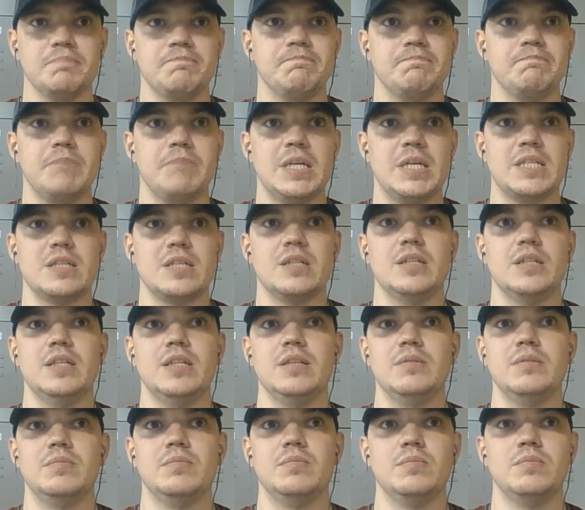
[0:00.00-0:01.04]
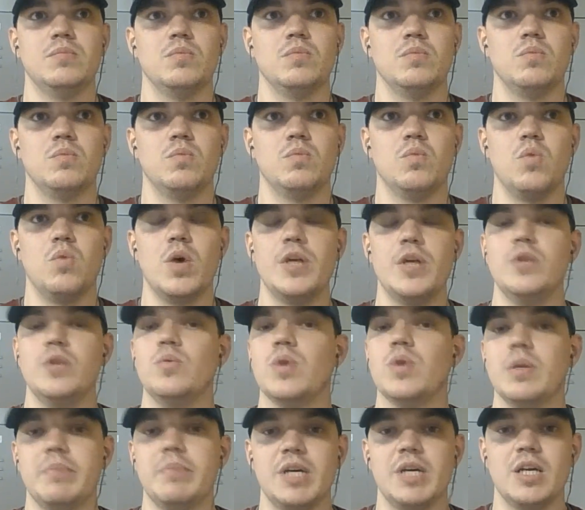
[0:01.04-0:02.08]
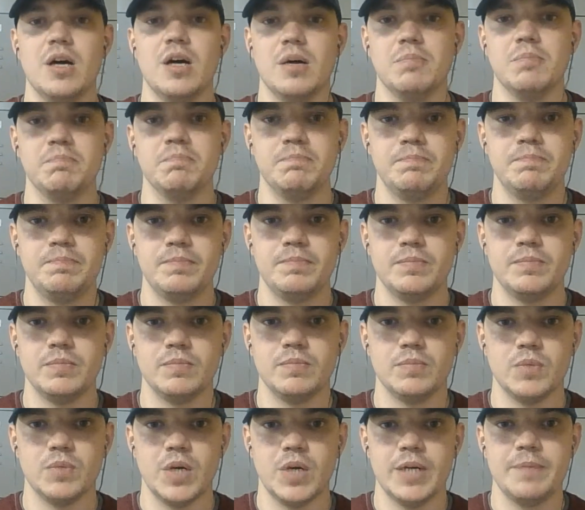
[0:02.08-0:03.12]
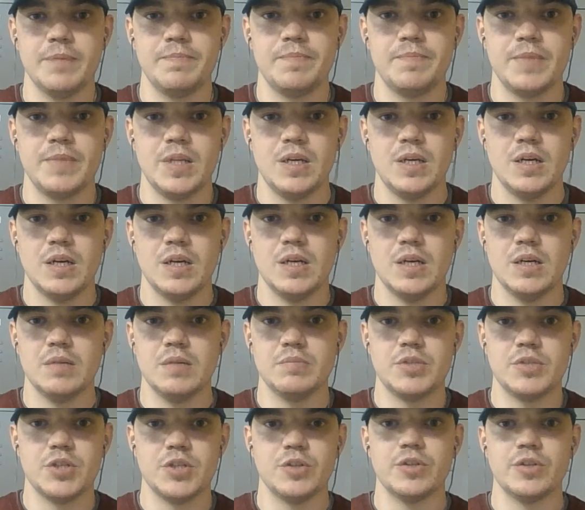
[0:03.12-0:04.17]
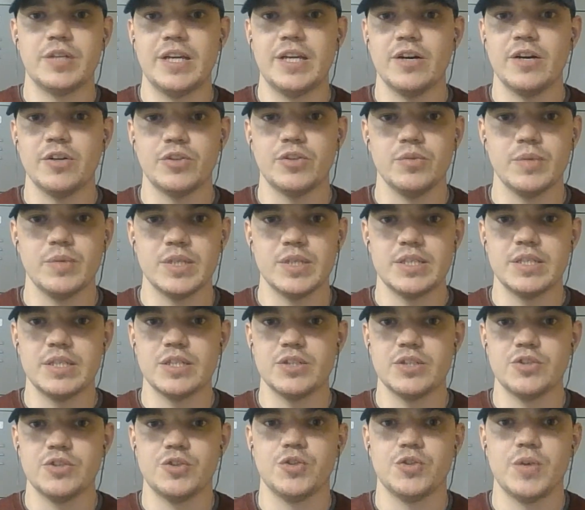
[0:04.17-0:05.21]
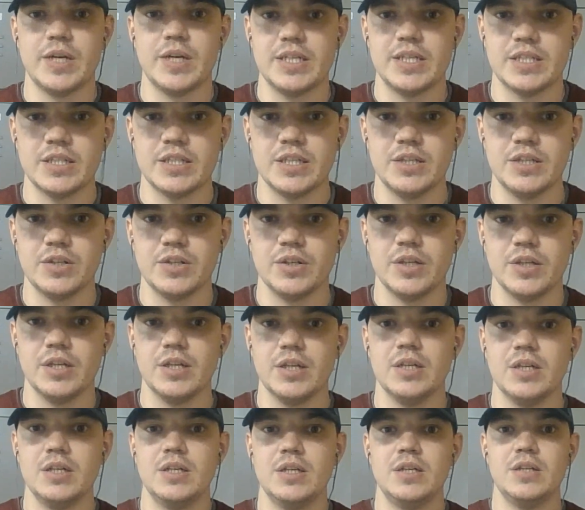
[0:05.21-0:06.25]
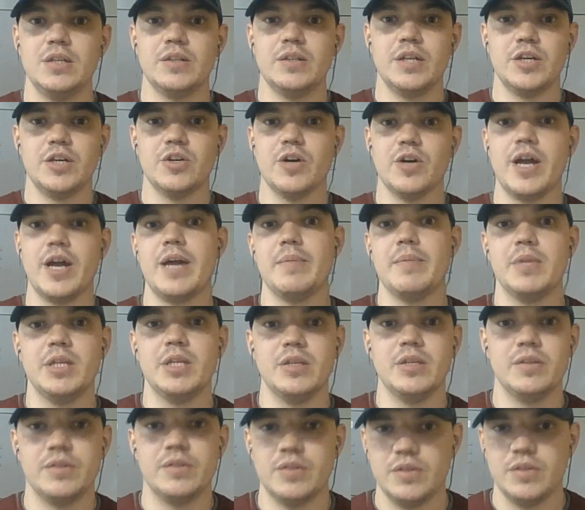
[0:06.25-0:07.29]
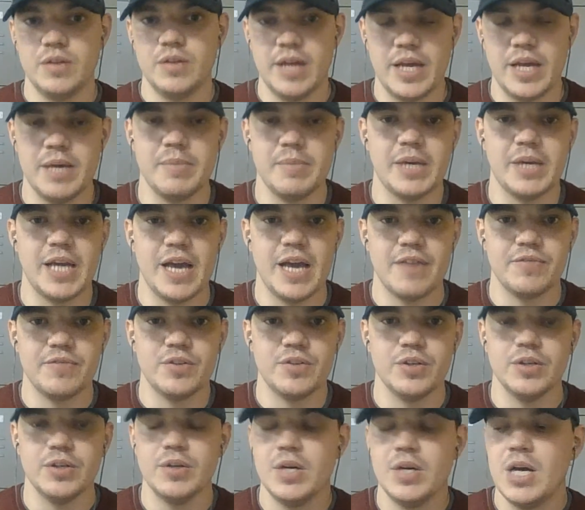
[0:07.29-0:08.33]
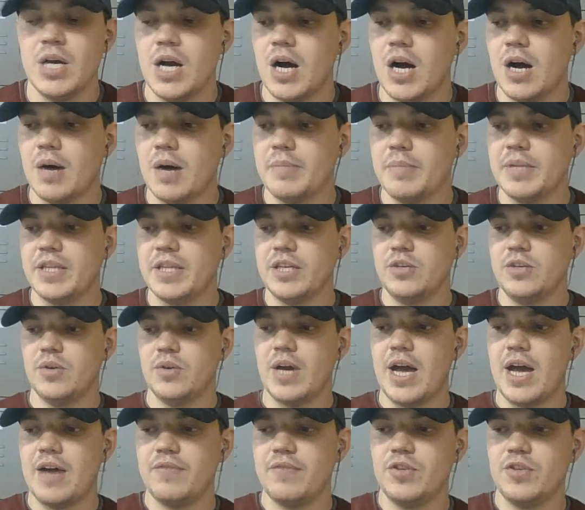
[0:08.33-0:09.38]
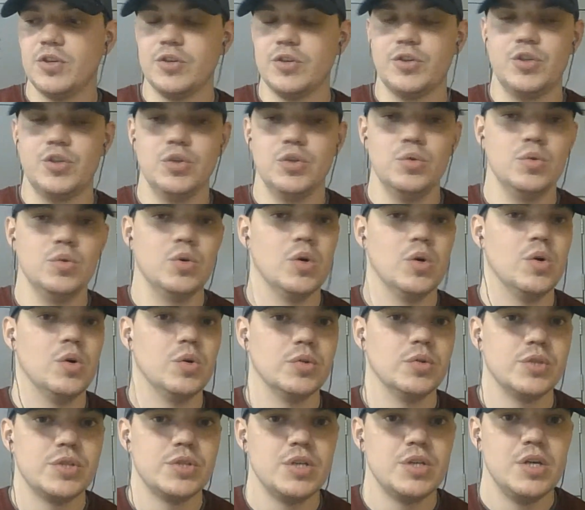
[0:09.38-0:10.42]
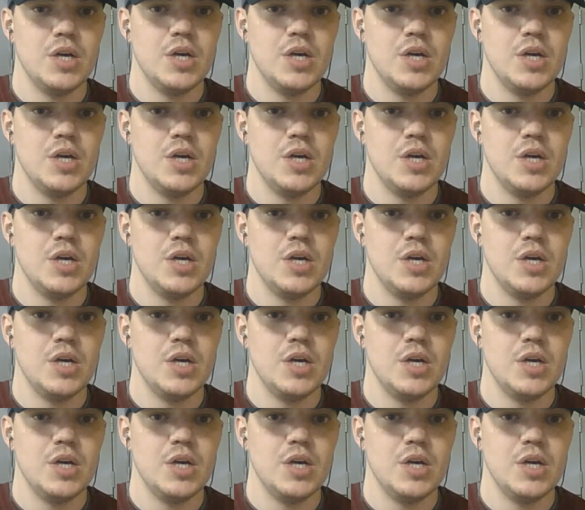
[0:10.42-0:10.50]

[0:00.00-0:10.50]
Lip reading: basically what you want to become, right? Certain characteristics or traits that you're aiming after. And then you have your do goals.